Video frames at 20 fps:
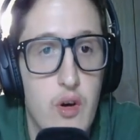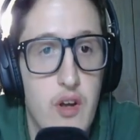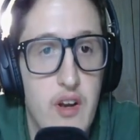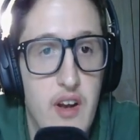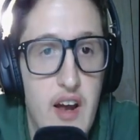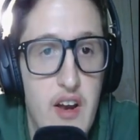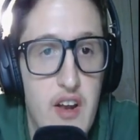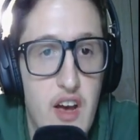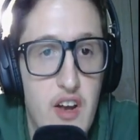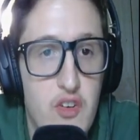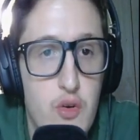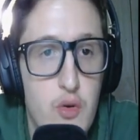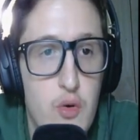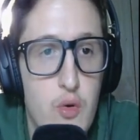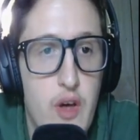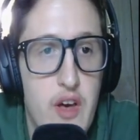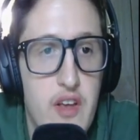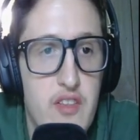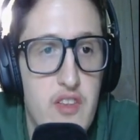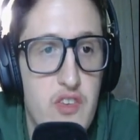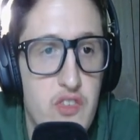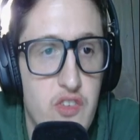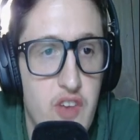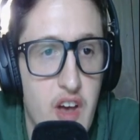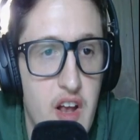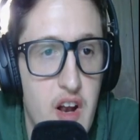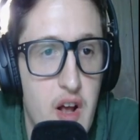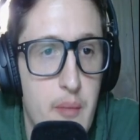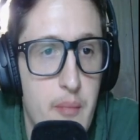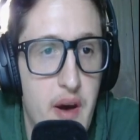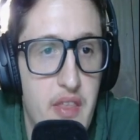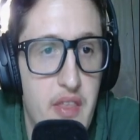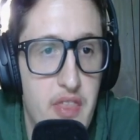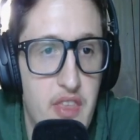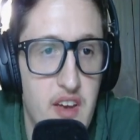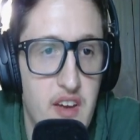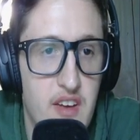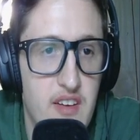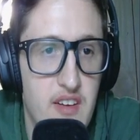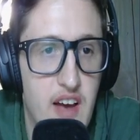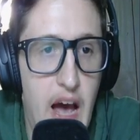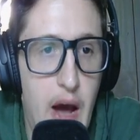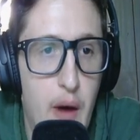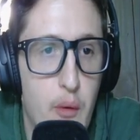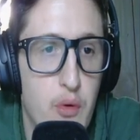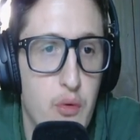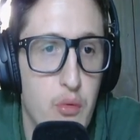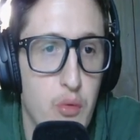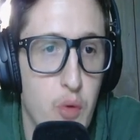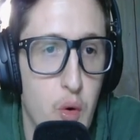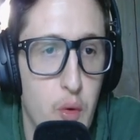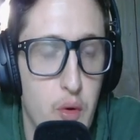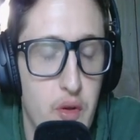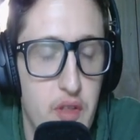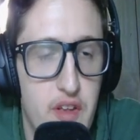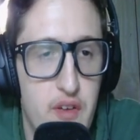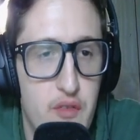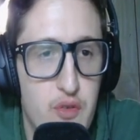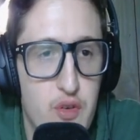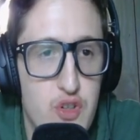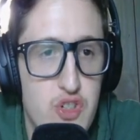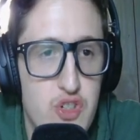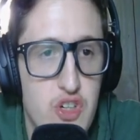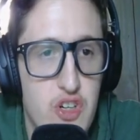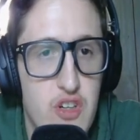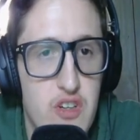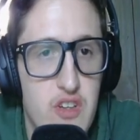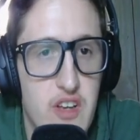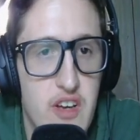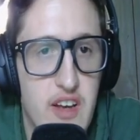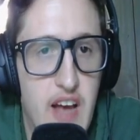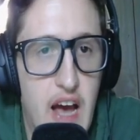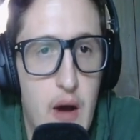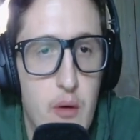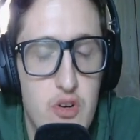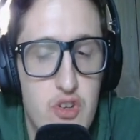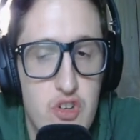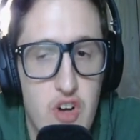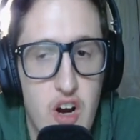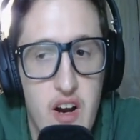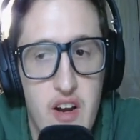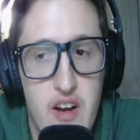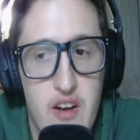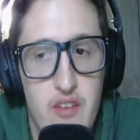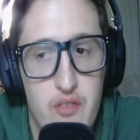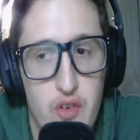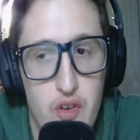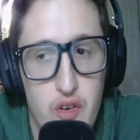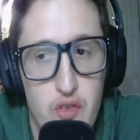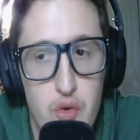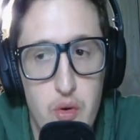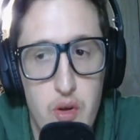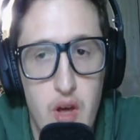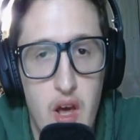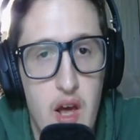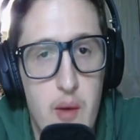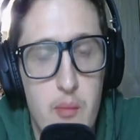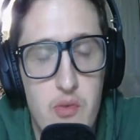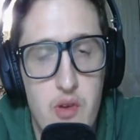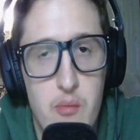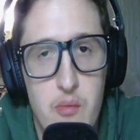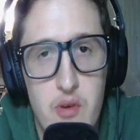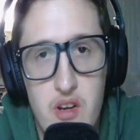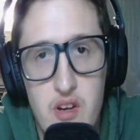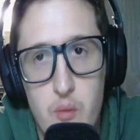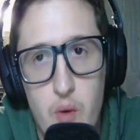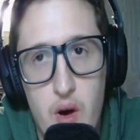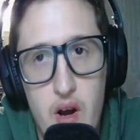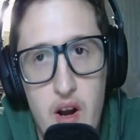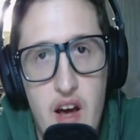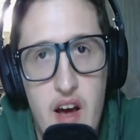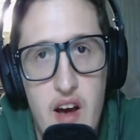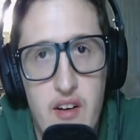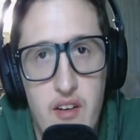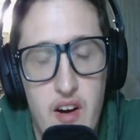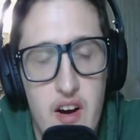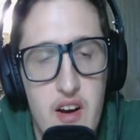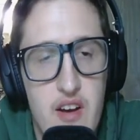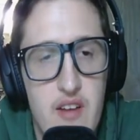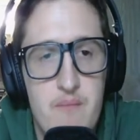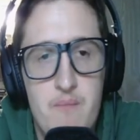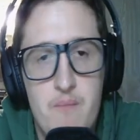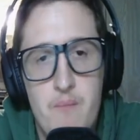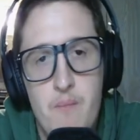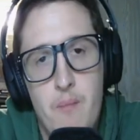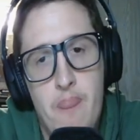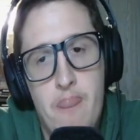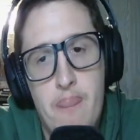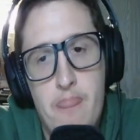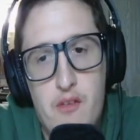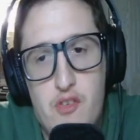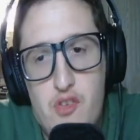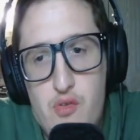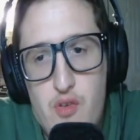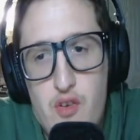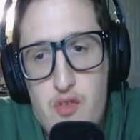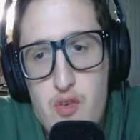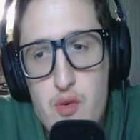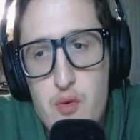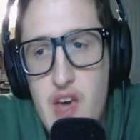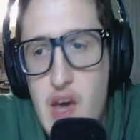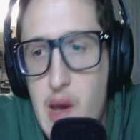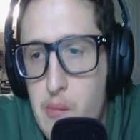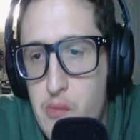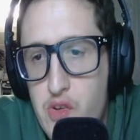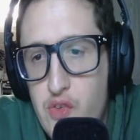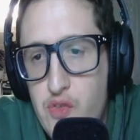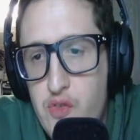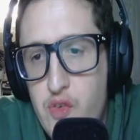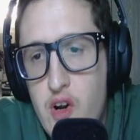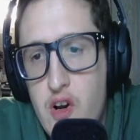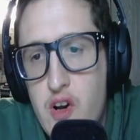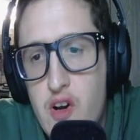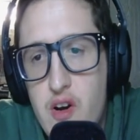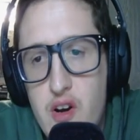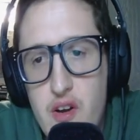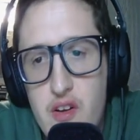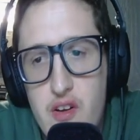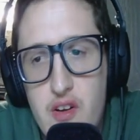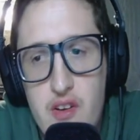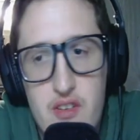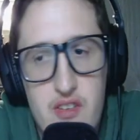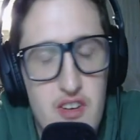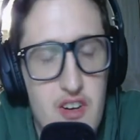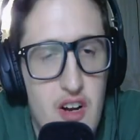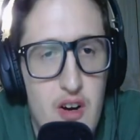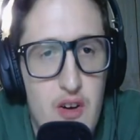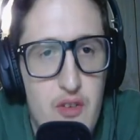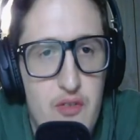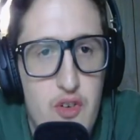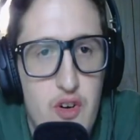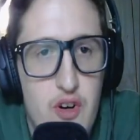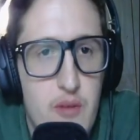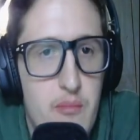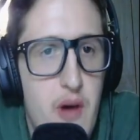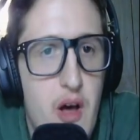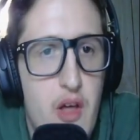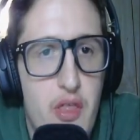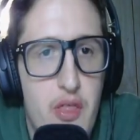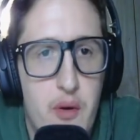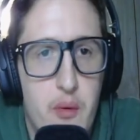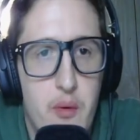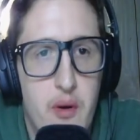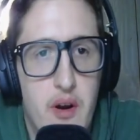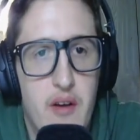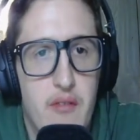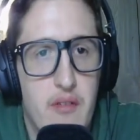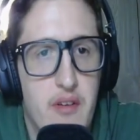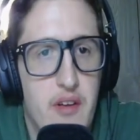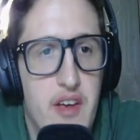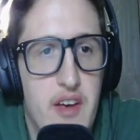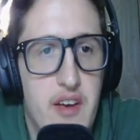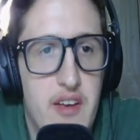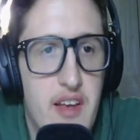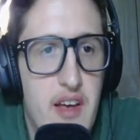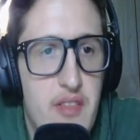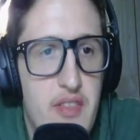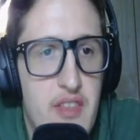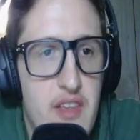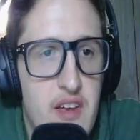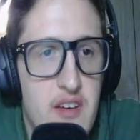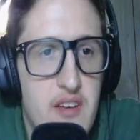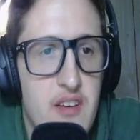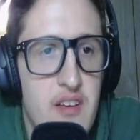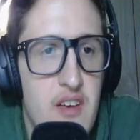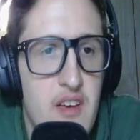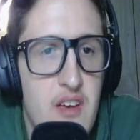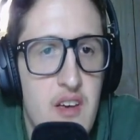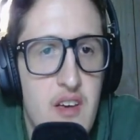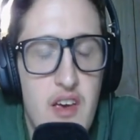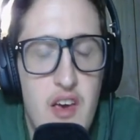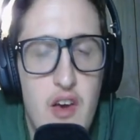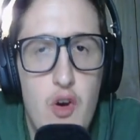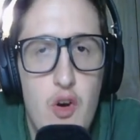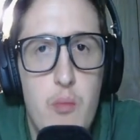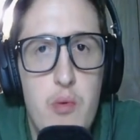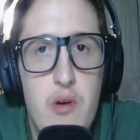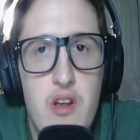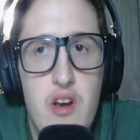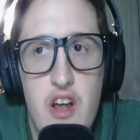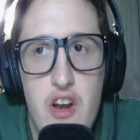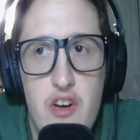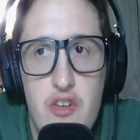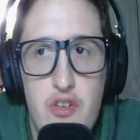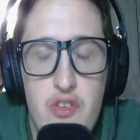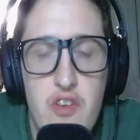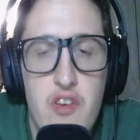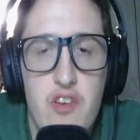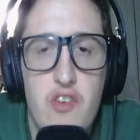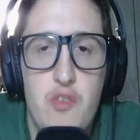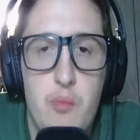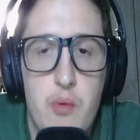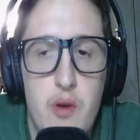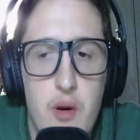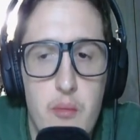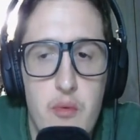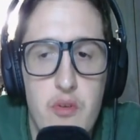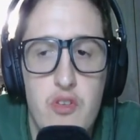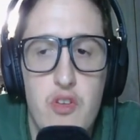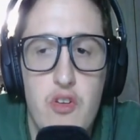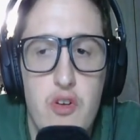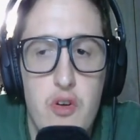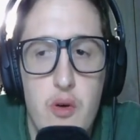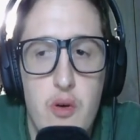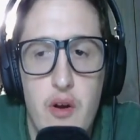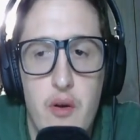And I do like this lineup. I think I would roll with it for sure. Like I would try it for a few games. Why not, right? Just for a few games, just for, for a month or whatever. Like I think it would be an interesting experiment to do.